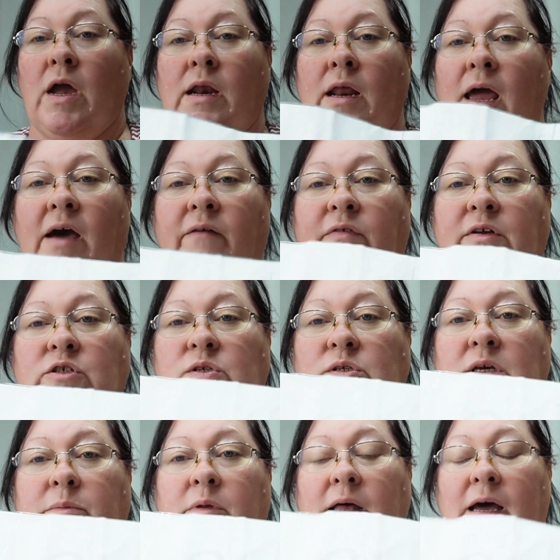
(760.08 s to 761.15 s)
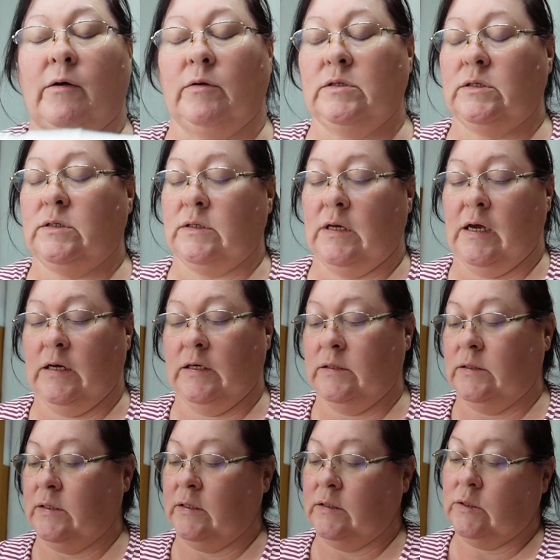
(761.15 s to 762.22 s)
a 1/2 inch seam allowance, and it
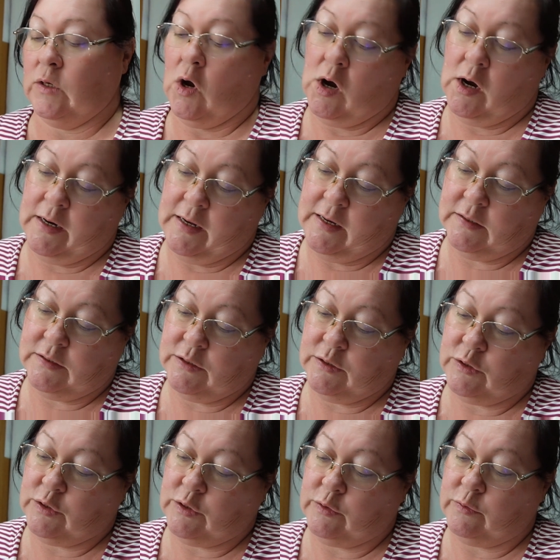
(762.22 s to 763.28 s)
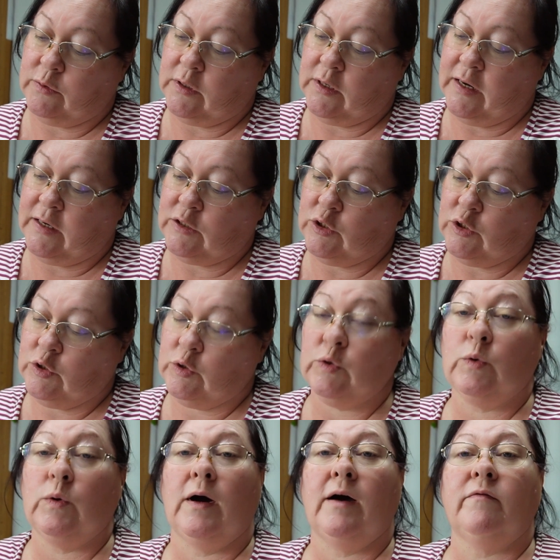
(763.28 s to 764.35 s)
says on it to cut
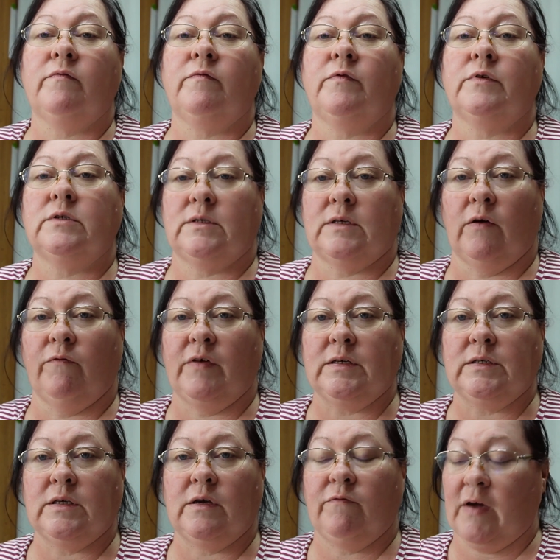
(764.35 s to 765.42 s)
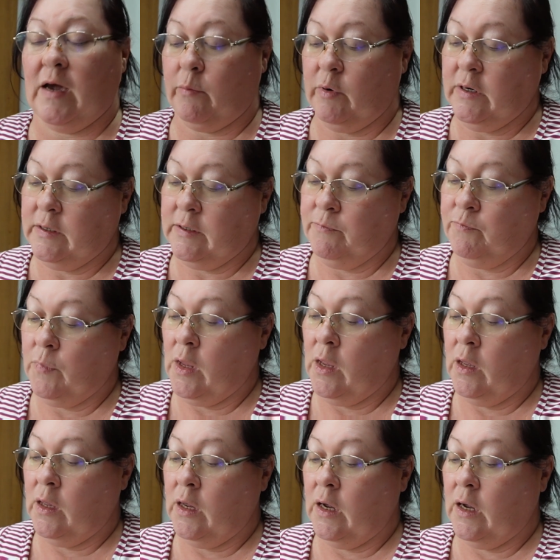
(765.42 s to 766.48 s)
2 of self-facing fabric
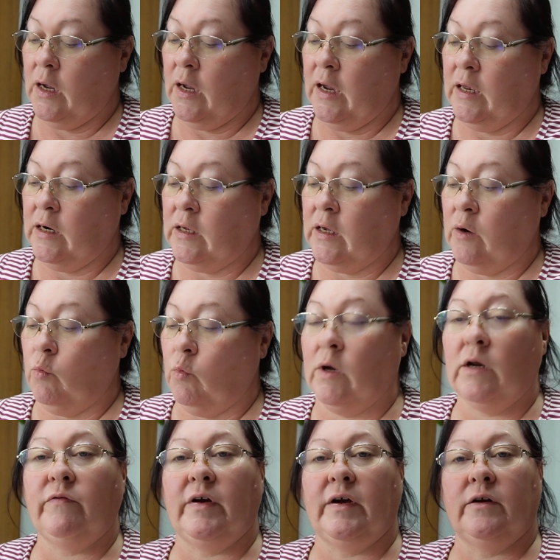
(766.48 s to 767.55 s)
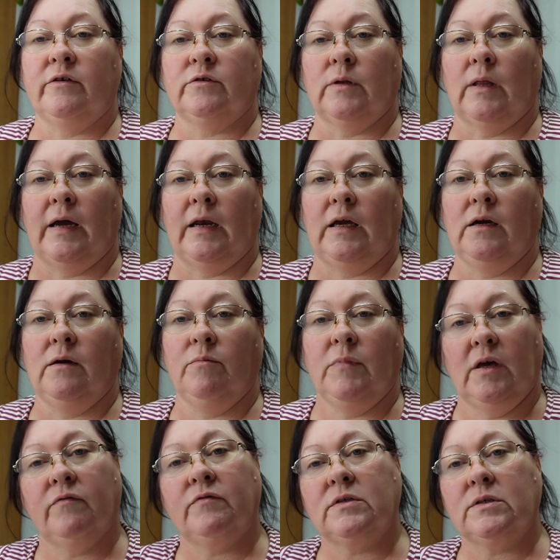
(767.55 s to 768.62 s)
and cut 1 of interlining
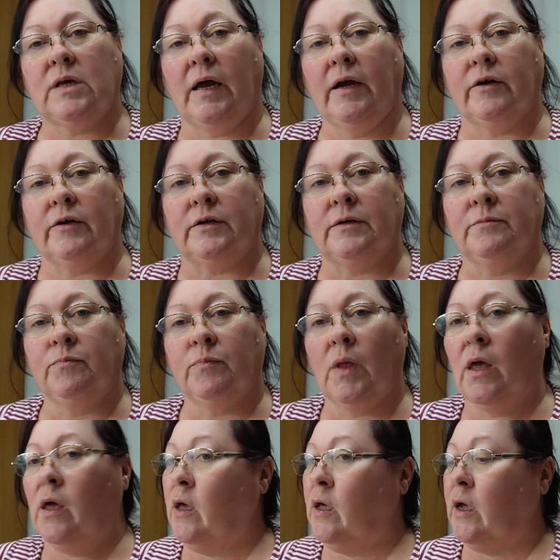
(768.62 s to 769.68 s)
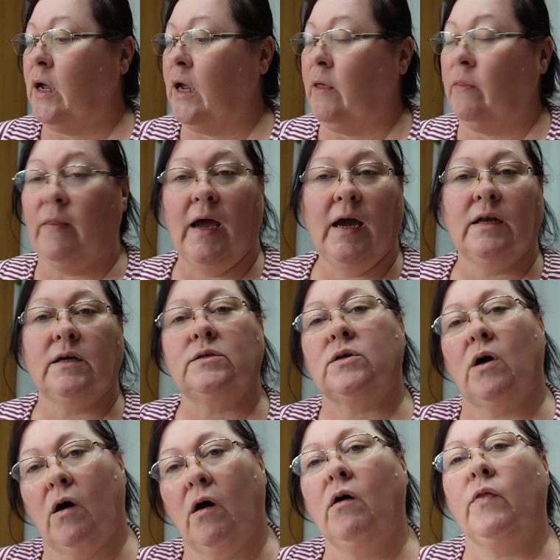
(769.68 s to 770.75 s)
if desired. And that is
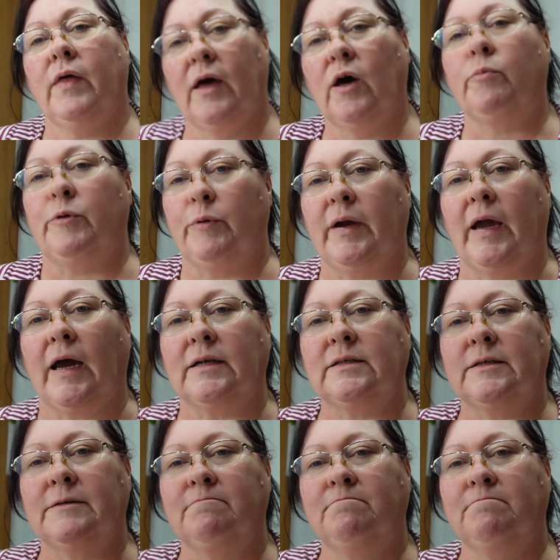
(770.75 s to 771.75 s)
all the help you get.